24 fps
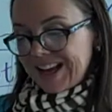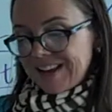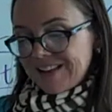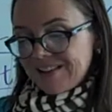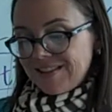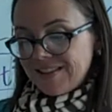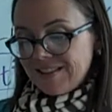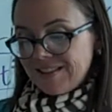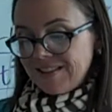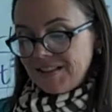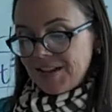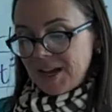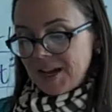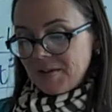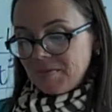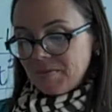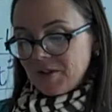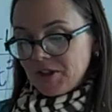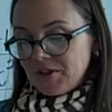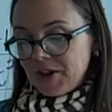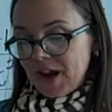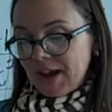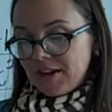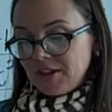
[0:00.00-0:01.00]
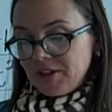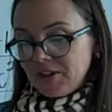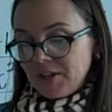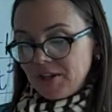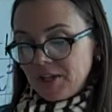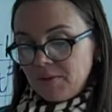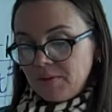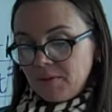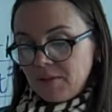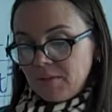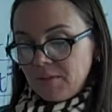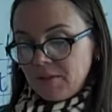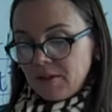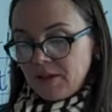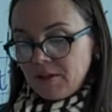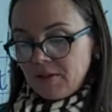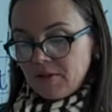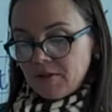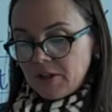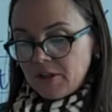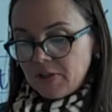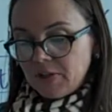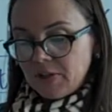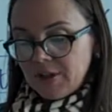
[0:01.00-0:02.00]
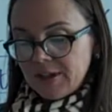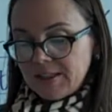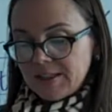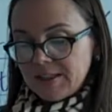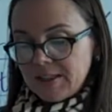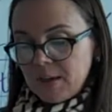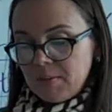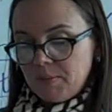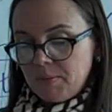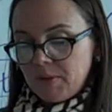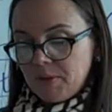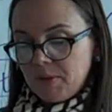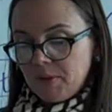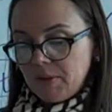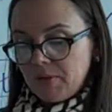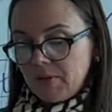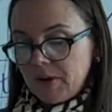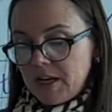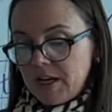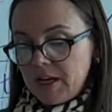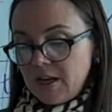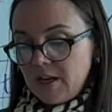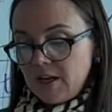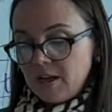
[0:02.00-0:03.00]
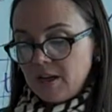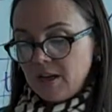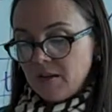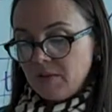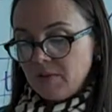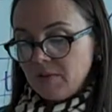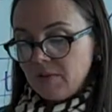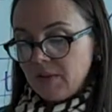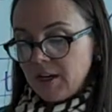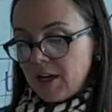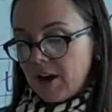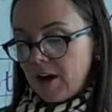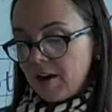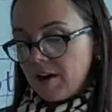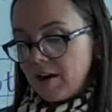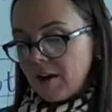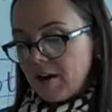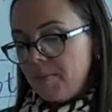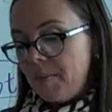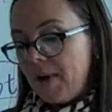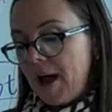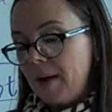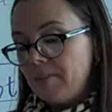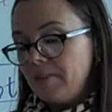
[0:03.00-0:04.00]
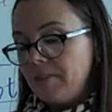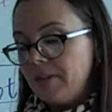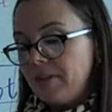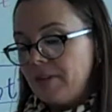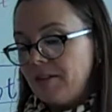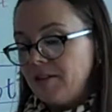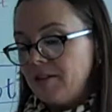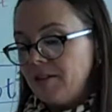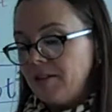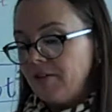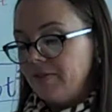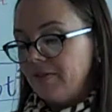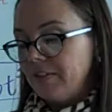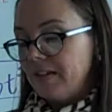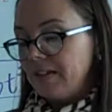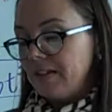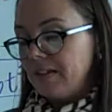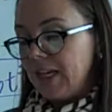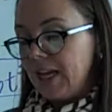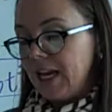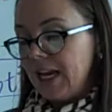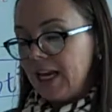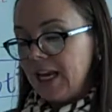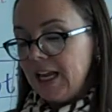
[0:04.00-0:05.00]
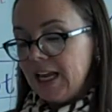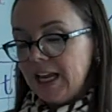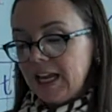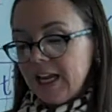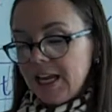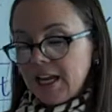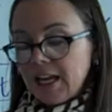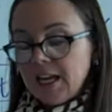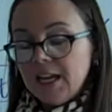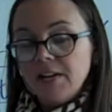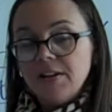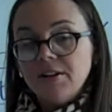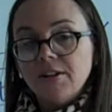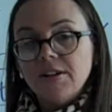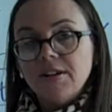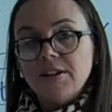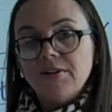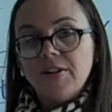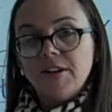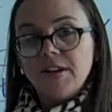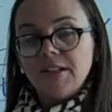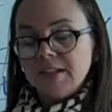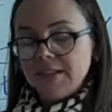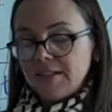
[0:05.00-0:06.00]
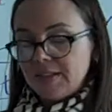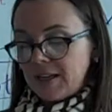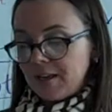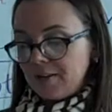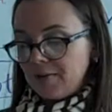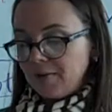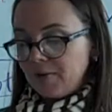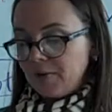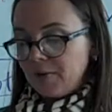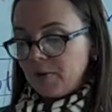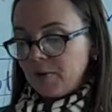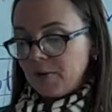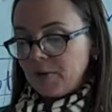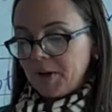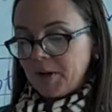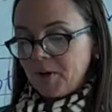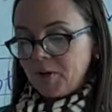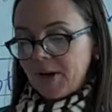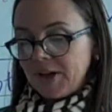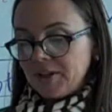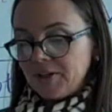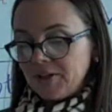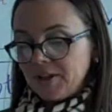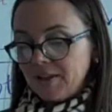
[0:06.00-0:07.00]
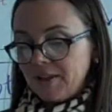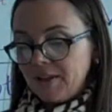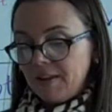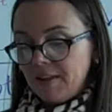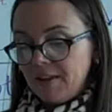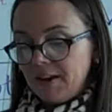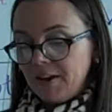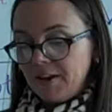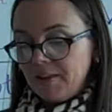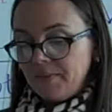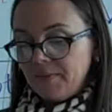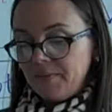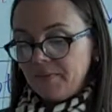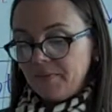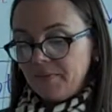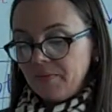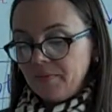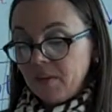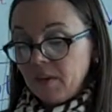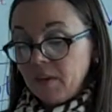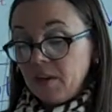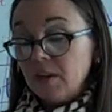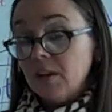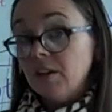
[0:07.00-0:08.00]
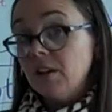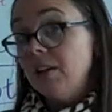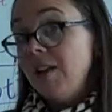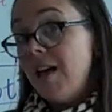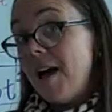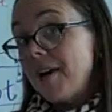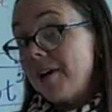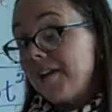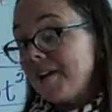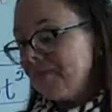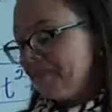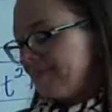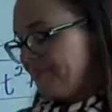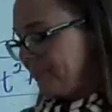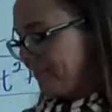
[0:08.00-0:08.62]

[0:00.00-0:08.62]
The same strategy would be used for example 3 regarding a population of a city, and you're given a standard form equation there. Good luck.